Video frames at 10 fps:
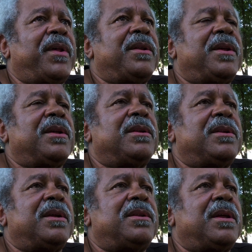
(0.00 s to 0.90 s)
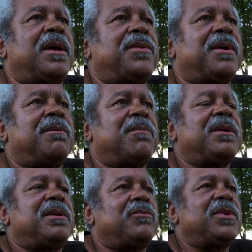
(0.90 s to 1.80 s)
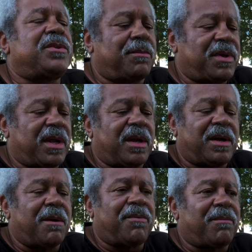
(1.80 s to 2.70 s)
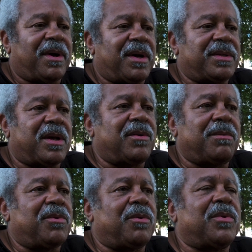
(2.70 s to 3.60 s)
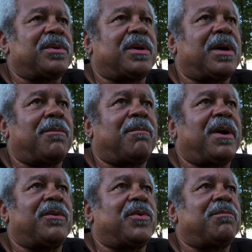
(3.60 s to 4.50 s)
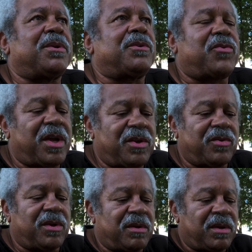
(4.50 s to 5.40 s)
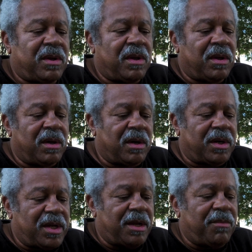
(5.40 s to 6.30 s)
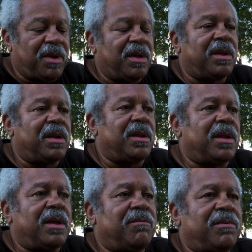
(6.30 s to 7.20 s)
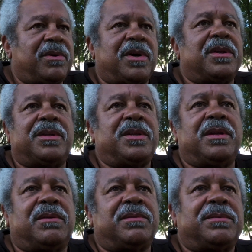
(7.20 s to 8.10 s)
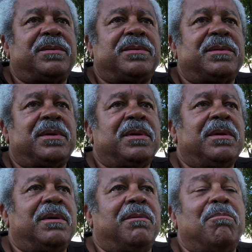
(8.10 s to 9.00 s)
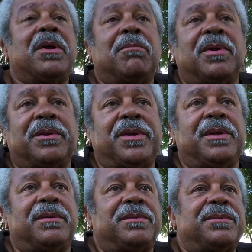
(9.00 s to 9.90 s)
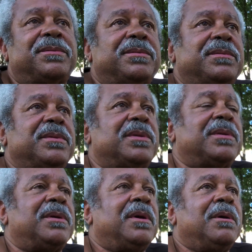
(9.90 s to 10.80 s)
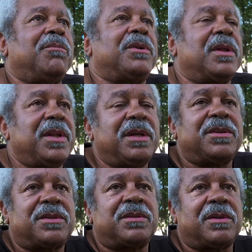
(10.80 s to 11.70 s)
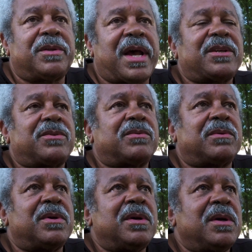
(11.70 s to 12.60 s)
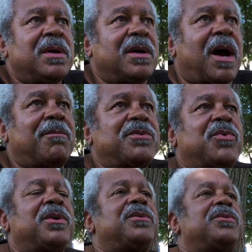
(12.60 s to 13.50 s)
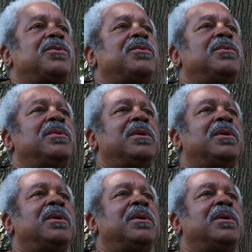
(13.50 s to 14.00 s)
they did, I think, reach some kind of compromise. I don't even know what the compromise was, but the trade union came in and they cut a deal, a minimum deal. Right. But the leaders, the actual garbage workers who